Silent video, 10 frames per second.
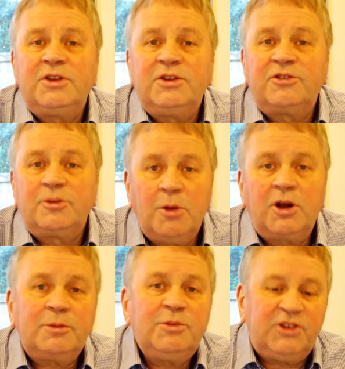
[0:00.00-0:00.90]
as
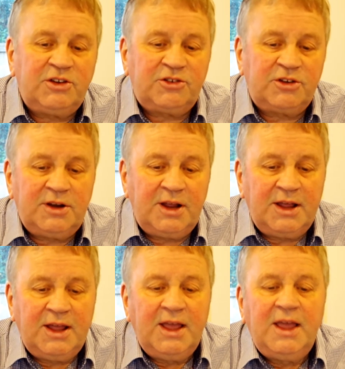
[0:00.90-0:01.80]
demonic possession,
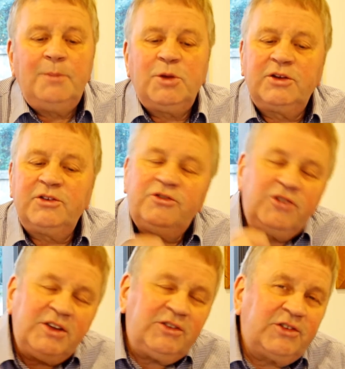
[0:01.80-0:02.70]
because
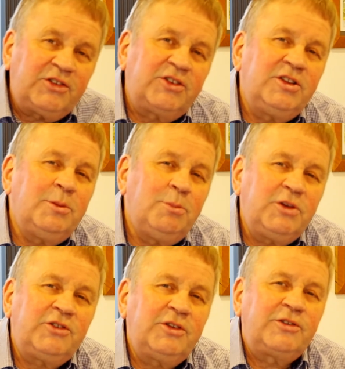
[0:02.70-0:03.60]
Jesus is in the
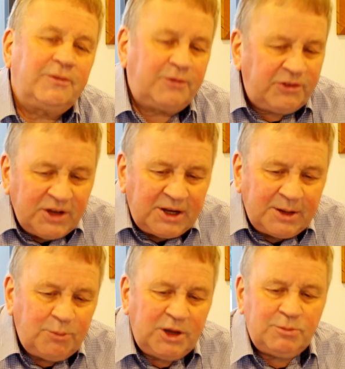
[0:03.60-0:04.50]
business of
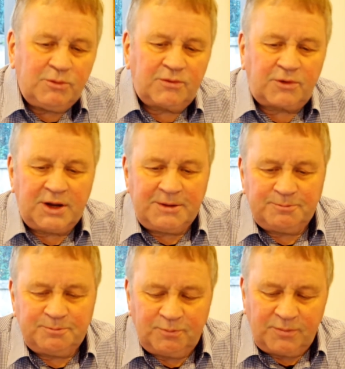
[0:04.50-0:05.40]
setting people free.
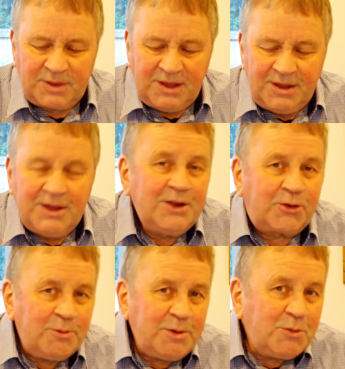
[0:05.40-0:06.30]

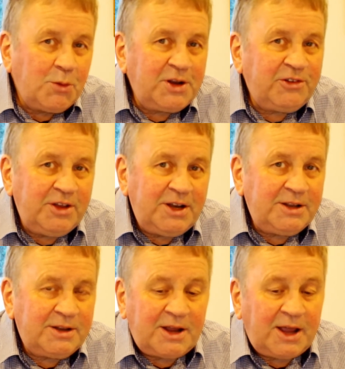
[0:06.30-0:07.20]
Remember what he said he
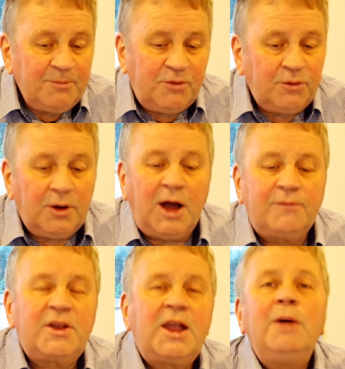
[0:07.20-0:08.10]
came for?
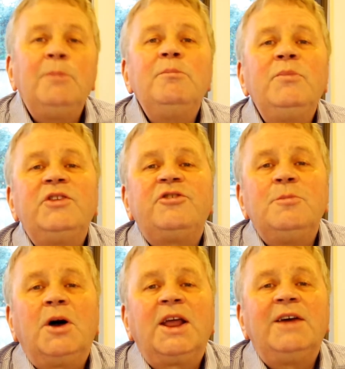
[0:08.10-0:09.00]
I've come that you
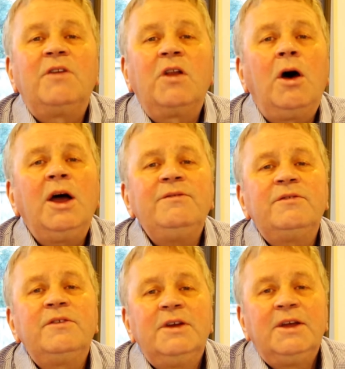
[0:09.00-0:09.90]
might have
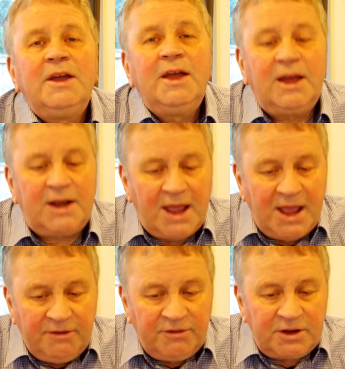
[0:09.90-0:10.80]
life and
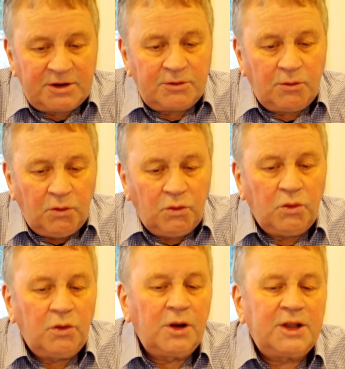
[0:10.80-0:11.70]
have it in
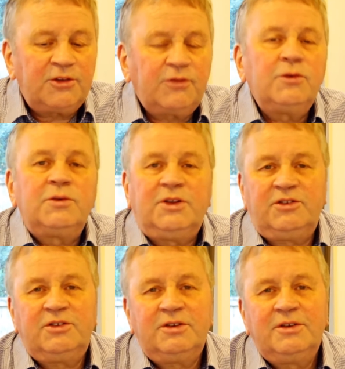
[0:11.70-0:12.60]
all its fullness.